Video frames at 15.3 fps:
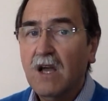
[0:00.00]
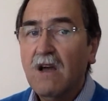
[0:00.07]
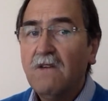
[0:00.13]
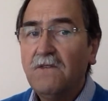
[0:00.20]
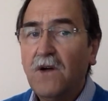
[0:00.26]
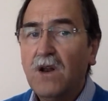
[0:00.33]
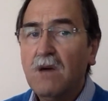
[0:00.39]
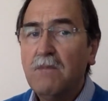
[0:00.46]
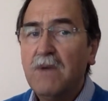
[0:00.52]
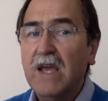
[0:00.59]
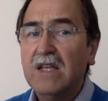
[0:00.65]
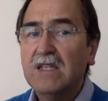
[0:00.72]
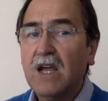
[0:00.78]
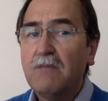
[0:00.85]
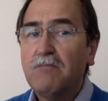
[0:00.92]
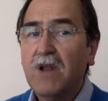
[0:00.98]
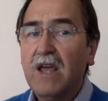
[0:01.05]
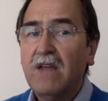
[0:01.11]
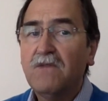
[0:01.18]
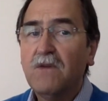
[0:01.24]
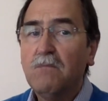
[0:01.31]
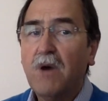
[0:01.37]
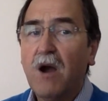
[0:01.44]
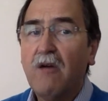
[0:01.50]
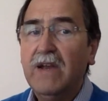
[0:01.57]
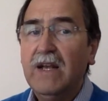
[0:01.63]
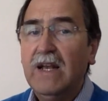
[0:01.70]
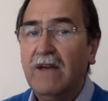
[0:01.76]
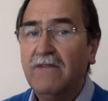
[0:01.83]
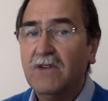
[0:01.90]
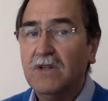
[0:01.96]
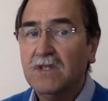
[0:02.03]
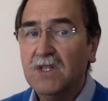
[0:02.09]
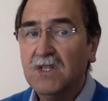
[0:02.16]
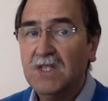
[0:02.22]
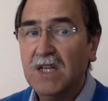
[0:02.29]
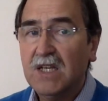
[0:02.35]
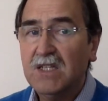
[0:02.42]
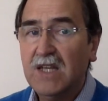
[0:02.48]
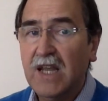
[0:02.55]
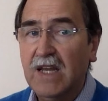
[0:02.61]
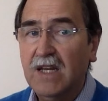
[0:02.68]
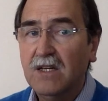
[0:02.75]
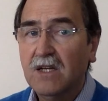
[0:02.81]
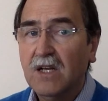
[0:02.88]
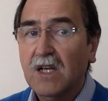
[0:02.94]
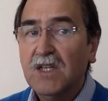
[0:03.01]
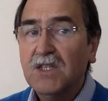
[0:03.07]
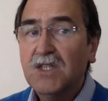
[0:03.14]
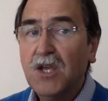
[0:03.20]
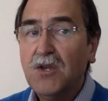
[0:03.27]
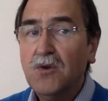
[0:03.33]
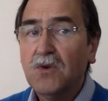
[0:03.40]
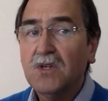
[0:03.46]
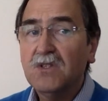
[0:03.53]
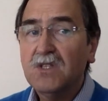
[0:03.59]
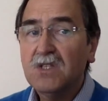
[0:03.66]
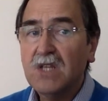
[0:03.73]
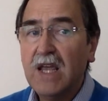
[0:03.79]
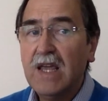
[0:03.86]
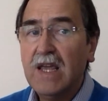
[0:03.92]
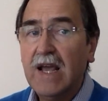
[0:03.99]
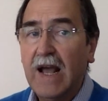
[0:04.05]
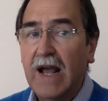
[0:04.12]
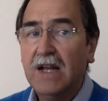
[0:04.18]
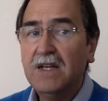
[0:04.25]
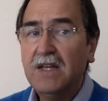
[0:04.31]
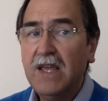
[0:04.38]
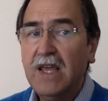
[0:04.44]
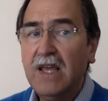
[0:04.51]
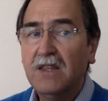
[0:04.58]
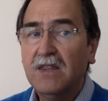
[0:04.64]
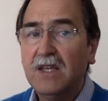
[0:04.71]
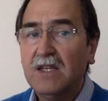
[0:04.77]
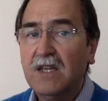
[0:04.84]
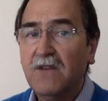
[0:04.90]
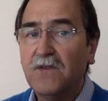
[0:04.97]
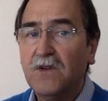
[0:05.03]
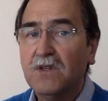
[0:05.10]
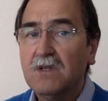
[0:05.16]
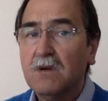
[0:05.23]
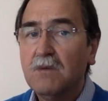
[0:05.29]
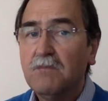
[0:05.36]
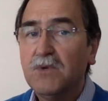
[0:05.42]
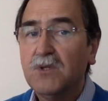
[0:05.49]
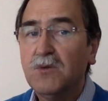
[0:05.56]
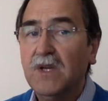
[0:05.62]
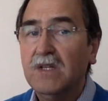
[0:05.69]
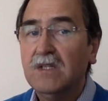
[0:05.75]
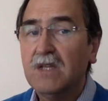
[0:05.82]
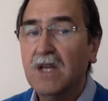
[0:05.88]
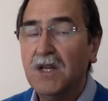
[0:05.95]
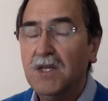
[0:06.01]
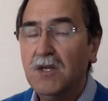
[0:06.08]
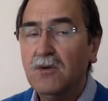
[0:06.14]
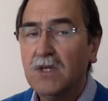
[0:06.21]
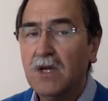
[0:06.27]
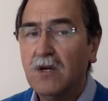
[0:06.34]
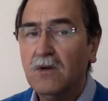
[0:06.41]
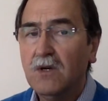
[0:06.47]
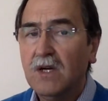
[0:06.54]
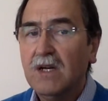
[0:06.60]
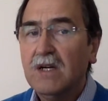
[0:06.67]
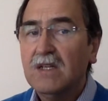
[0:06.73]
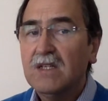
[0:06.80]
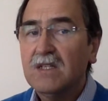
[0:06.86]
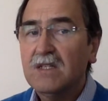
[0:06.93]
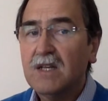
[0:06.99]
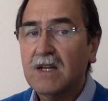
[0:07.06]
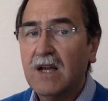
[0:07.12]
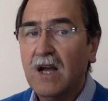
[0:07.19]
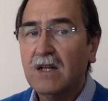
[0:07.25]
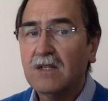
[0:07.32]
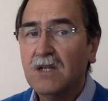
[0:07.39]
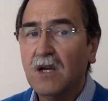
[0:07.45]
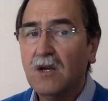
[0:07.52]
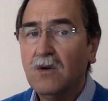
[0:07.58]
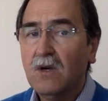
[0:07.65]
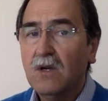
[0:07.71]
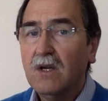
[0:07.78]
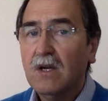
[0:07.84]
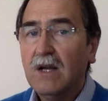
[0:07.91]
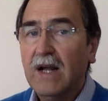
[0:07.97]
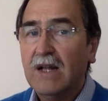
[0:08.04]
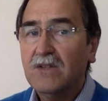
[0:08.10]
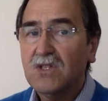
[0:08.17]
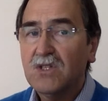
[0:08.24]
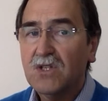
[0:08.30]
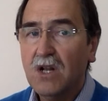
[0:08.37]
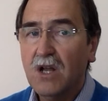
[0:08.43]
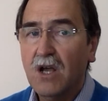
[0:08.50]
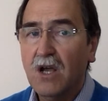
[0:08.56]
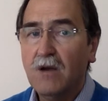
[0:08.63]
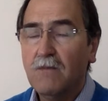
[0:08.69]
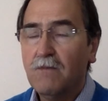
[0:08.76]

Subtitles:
Follow me as I play from bar 11 to 16 so you can see and hear the difference between tenuto, staccato and slur.